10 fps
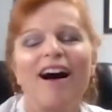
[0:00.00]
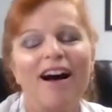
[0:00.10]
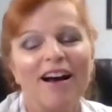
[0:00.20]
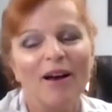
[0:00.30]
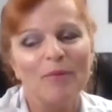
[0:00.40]

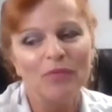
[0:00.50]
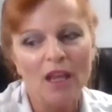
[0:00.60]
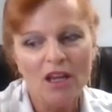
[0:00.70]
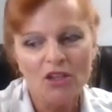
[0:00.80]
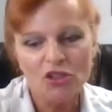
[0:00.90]
Um,
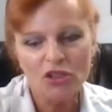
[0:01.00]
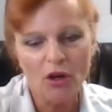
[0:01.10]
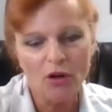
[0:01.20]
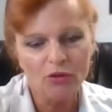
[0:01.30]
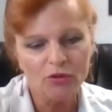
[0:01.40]

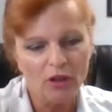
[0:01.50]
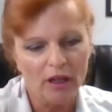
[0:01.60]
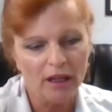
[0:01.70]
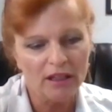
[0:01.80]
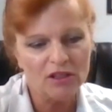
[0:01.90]
so
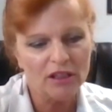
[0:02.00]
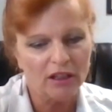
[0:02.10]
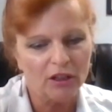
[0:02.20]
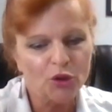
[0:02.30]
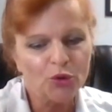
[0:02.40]
it's
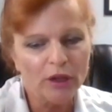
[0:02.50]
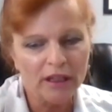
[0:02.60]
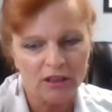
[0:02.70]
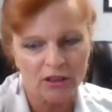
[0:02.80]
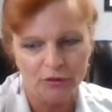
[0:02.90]

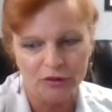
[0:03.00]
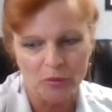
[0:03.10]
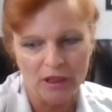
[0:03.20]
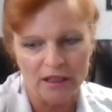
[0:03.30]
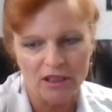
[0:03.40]
critical for
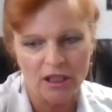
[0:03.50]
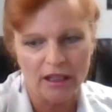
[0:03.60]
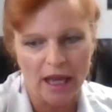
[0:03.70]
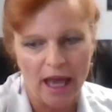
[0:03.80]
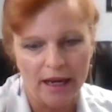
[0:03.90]
me to
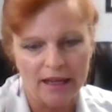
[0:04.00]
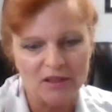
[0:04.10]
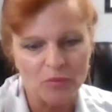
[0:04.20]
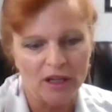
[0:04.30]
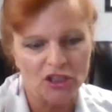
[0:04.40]
get
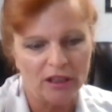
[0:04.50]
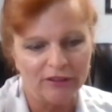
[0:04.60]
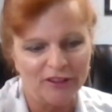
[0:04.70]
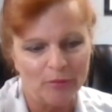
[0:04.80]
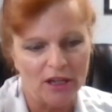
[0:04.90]
as much
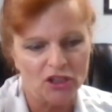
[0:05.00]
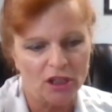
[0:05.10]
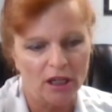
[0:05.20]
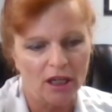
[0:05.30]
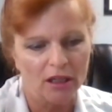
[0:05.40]

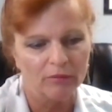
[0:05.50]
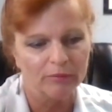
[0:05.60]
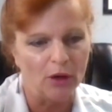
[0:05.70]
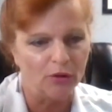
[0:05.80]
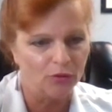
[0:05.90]
information,
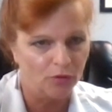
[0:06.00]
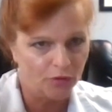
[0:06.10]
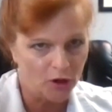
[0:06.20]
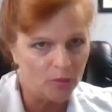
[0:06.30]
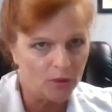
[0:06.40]
both
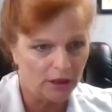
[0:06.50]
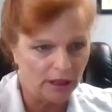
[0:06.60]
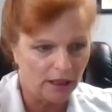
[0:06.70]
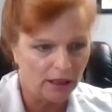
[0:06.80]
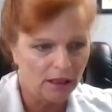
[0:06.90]

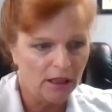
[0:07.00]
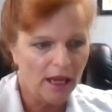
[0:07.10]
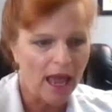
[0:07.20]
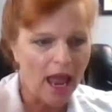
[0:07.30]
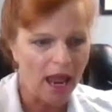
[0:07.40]
verbally
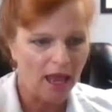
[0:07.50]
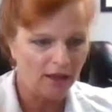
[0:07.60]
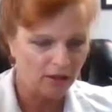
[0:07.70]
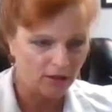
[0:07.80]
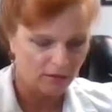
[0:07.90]

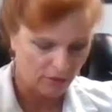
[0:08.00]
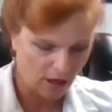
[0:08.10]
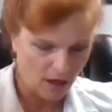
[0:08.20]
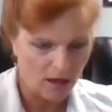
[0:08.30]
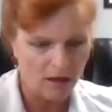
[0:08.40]
and
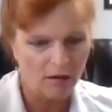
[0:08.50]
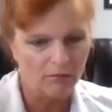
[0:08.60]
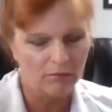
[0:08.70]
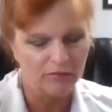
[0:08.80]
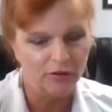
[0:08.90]

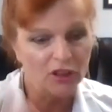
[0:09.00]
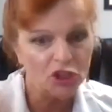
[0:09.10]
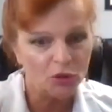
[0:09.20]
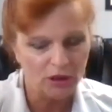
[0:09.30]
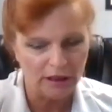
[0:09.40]
um,
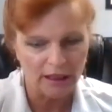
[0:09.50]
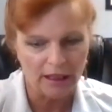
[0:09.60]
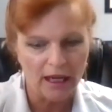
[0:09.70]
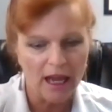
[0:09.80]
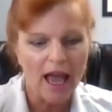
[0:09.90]

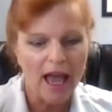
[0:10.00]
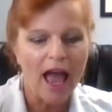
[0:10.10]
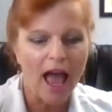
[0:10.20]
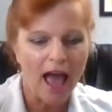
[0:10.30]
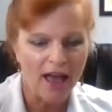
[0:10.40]
visually,
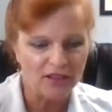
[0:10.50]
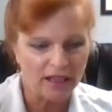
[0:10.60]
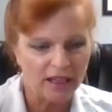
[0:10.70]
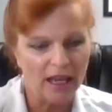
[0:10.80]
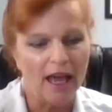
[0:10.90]
as I
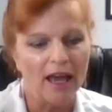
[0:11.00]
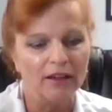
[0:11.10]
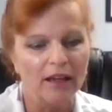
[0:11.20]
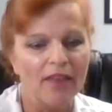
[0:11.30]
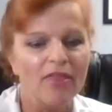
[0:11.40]

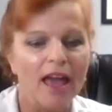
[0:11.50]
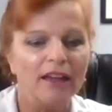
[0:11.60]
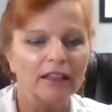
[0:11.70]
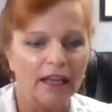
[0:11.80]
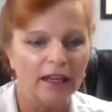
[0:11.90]
can, and
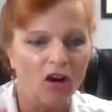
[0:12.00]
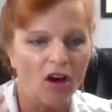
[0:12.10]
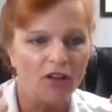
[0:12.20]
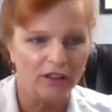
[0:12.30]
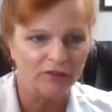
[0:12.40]
then get
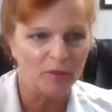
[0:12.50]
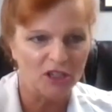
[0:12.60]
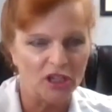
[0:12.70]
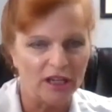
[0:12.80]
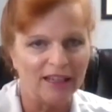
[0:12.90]
all the
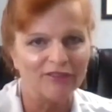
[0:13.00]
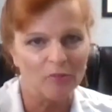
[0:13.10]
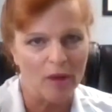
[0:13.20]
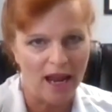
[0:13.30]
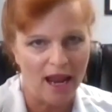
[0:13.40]
information I get from
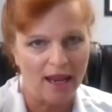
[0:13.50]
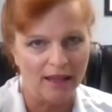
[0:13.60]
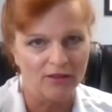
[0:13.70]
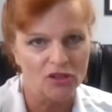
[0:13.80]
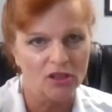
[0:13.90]
my
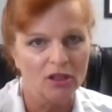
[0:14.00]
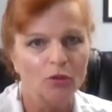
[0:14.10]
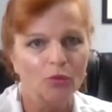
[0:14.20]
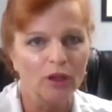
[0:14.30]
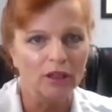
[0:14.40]
hands
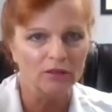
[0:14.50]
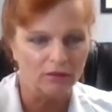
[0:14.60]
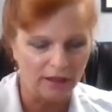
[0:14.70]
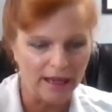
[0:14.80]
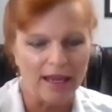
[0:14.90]
when
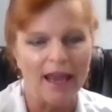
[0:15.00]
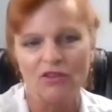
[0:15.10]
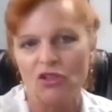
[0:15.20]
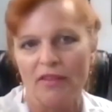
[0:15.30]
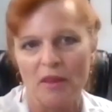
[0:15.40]
laying
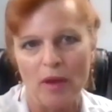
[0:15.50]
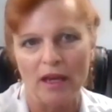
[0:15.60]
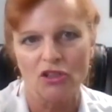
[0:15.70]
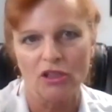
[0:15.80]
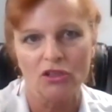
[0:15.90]
hands on the
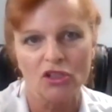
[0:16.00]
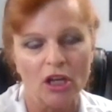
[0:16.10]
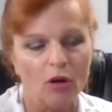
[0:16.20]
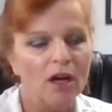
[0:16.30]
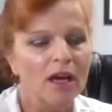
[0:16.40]
patient.
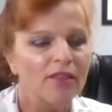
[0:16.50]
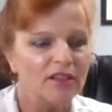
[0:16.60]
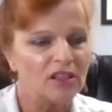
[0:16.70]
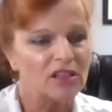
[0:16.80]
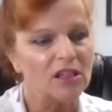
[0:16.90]
So
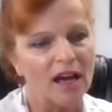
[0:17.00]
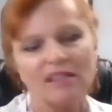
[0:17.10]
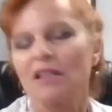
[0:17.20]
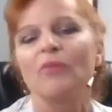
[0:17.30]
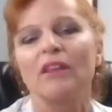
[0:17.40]
this is not
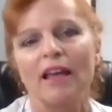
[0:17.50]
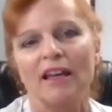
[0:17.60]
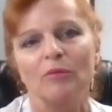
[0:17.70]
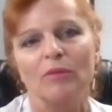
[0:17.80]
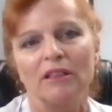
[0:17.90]
something that
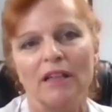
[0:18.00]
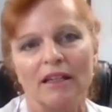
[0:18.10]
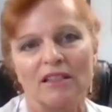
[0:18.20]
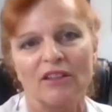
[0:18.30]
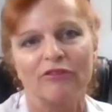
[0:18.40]
can be done
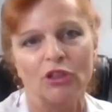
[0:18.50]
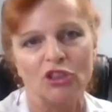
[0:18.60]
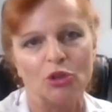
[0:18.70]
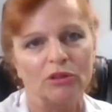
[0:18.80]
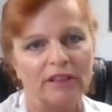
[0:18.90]
as a
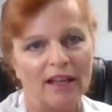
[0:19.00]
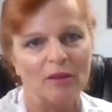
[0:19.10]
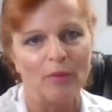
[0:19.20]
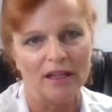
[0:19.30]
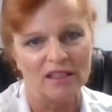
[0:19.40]
virtual
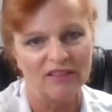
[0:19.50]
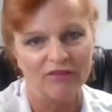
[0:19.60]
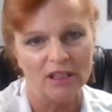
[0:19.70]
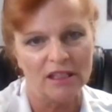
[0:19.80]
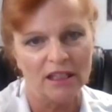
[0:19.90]
telemedicine
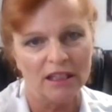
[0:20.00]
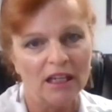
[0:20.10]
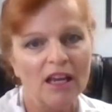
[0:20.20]
visit.